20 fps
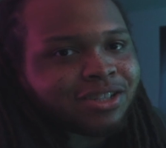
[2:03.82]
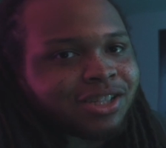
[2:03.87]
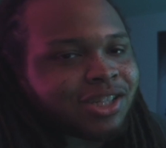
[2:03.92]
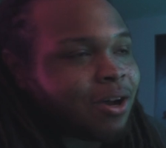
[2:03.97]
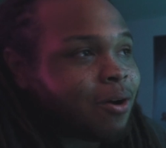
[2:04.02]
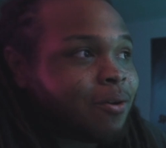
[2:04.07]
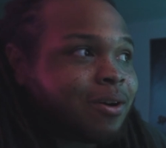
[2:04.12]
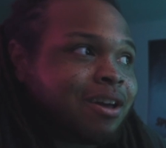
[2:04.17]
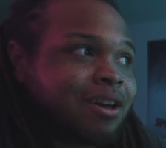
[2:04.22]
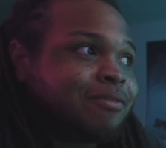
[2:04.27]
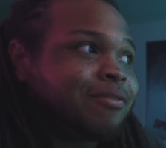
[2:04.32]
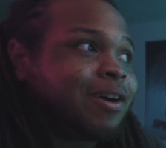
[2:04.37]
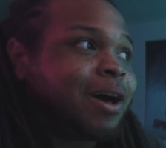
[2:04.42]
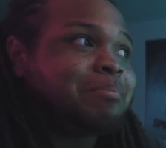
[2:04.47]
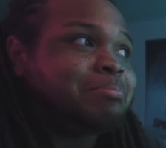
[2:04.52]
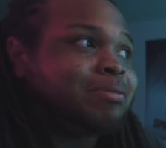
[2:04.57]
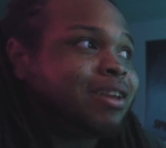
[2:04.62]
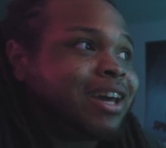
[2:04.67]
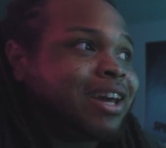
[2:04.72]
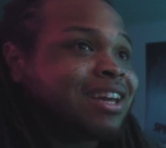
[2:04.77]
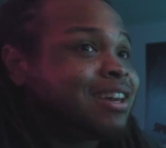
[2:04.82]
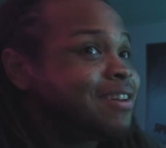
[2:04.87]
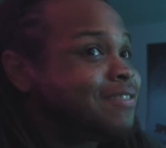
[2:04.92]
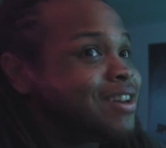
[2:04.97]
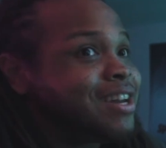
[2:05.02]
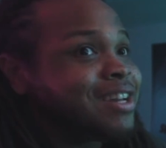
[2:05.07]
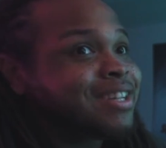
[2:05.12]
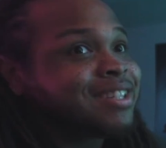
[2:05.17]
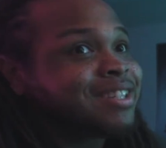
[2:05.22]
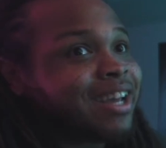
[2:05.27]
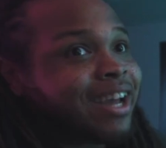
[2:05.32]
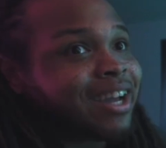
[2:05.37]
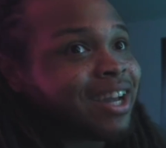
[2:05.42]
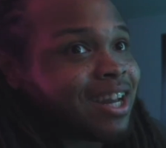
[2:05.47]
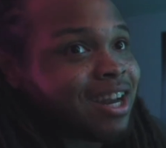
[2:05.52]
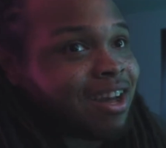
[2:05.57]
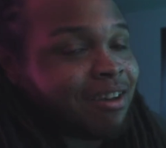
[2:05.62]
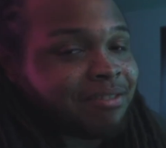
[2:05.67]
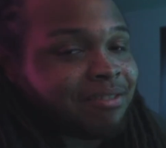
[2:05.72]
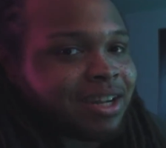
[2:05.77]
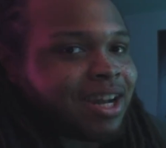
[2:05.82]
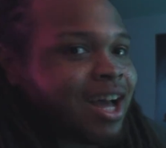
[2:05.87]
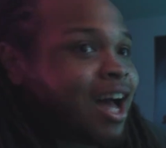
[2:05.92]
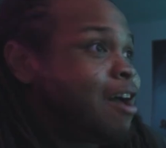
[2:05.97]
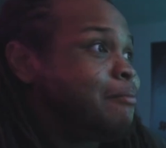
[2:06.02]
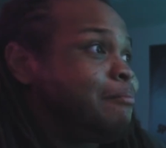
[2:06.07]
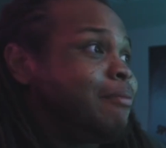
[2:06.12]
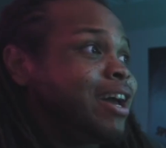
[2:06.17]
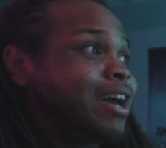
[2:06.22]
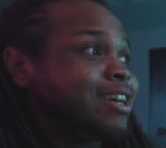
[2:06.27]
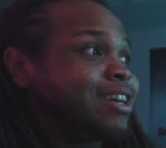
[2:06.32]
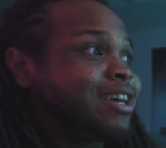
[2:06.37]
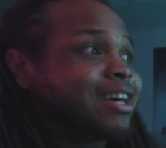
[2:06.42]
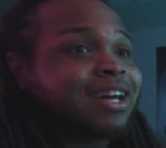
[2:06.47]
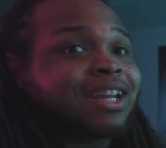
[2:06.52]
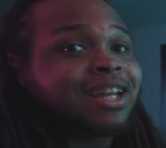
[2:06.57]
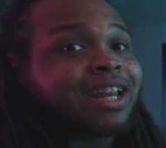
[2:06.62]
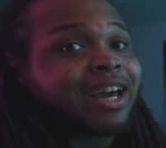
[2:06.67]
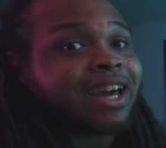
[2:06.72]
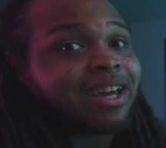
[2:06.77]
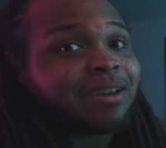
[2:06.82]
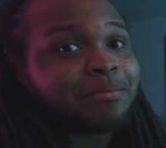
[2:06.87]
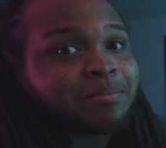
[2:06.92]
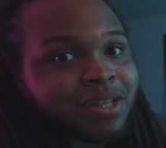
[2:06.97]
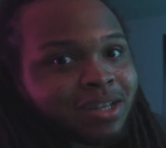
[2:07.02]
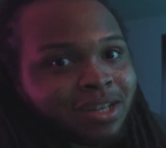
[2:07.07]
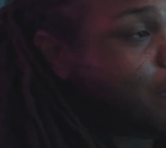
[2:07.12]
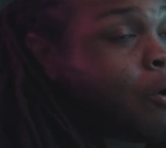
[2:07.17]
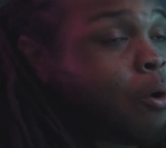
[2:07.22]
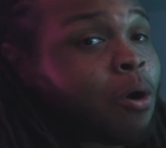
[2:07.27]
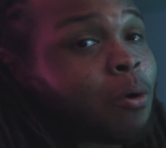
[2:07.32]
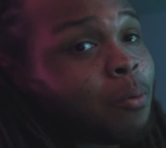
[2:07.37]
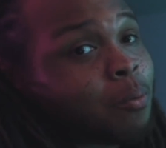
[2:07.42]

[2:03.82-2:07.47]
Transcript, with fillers: so if I play even a second of it, I might get claimed. Or